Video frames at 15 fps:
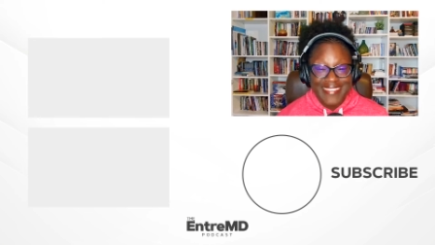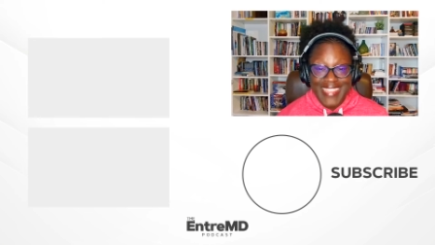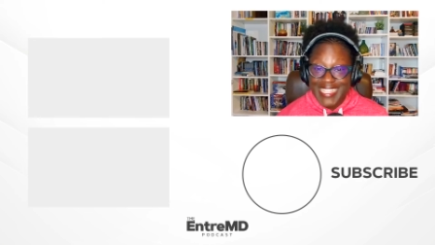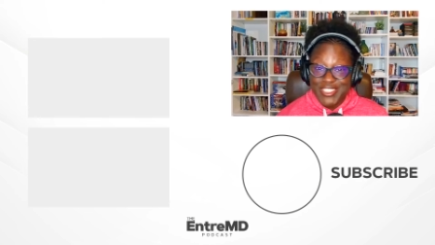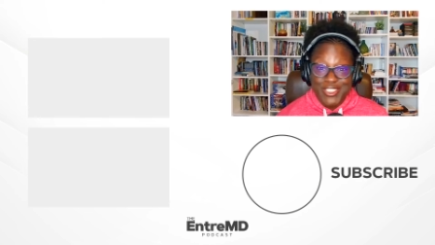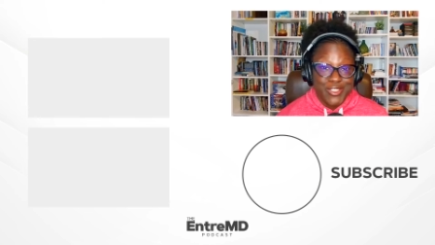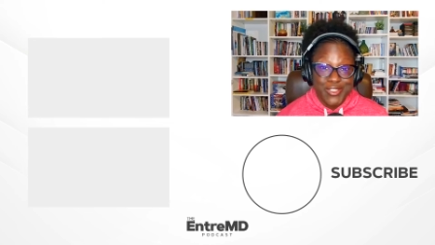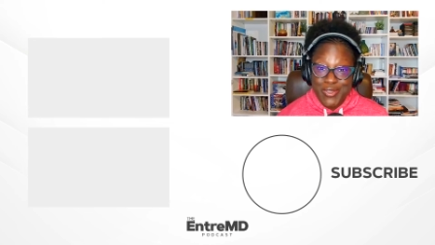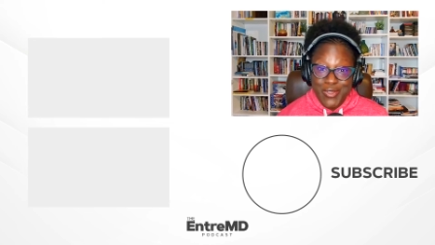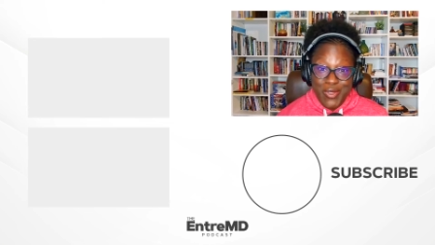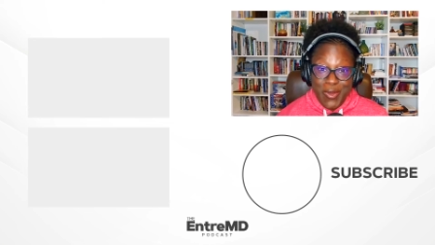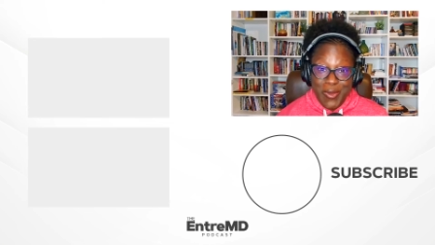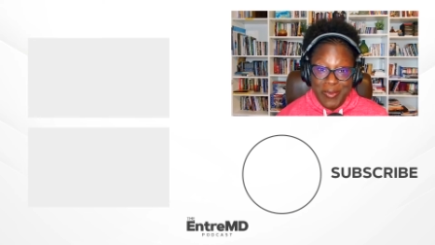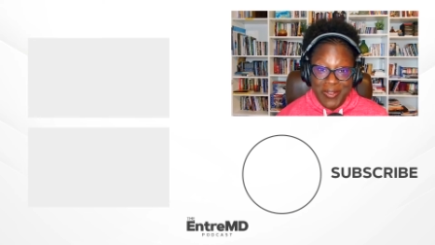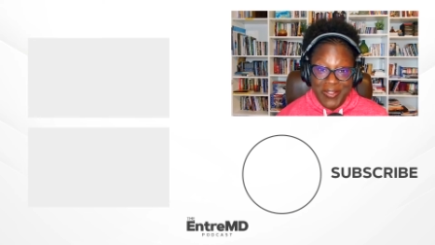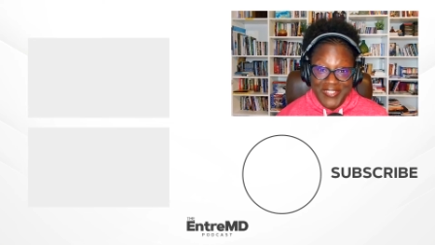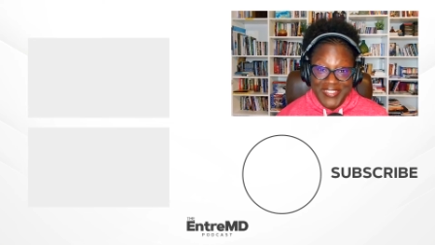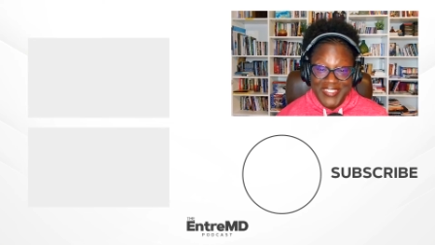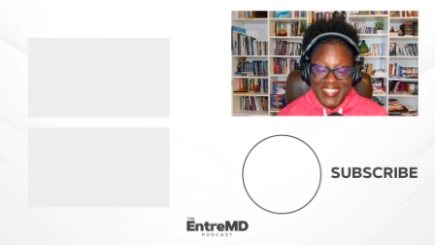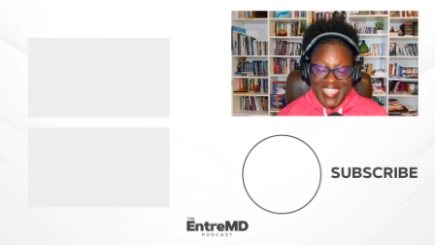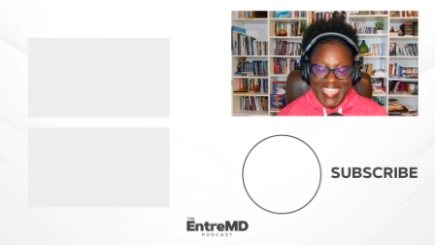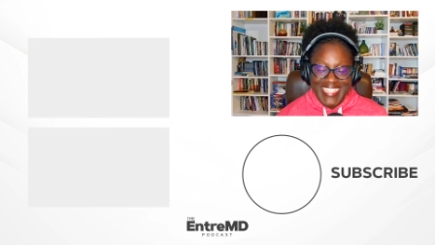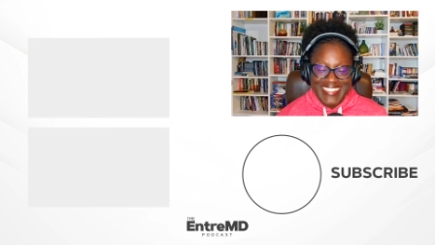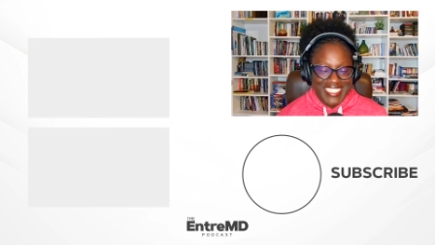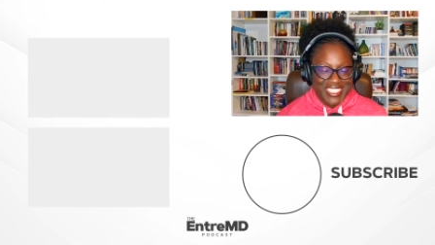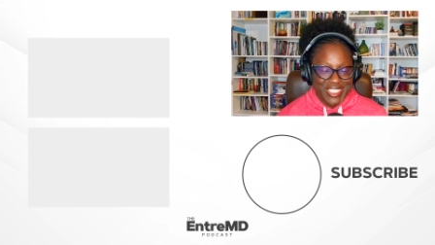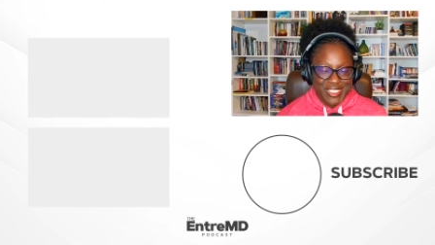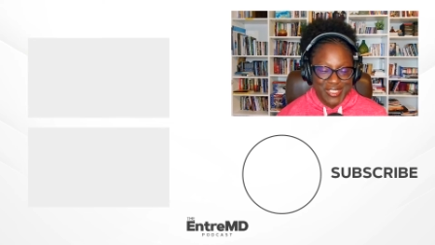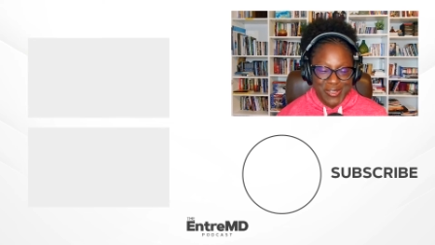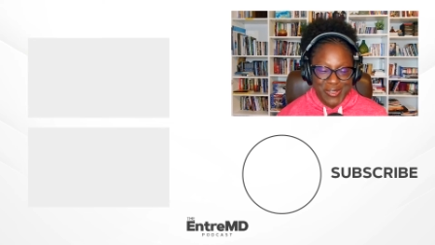And that's the new normal. Okay.
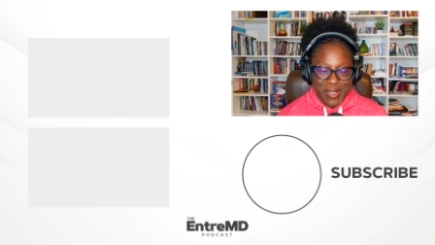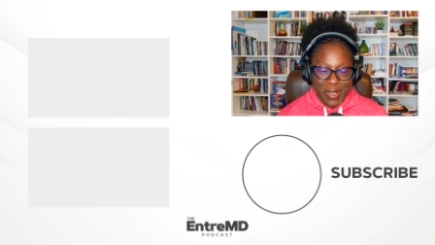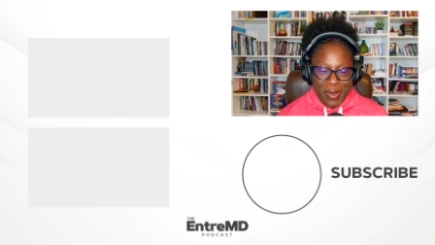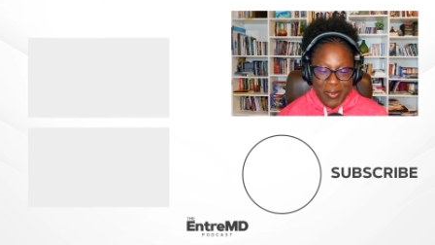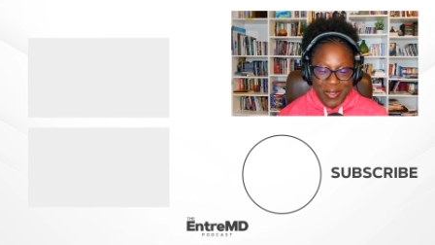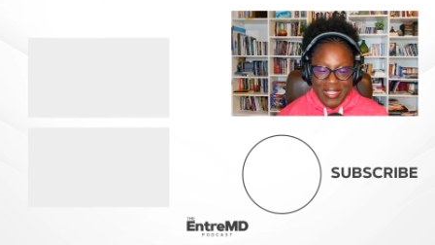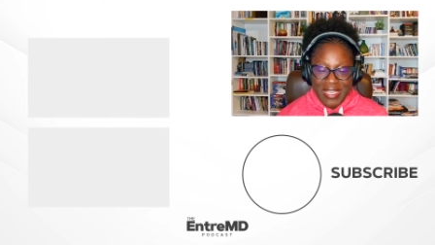That's the new normal.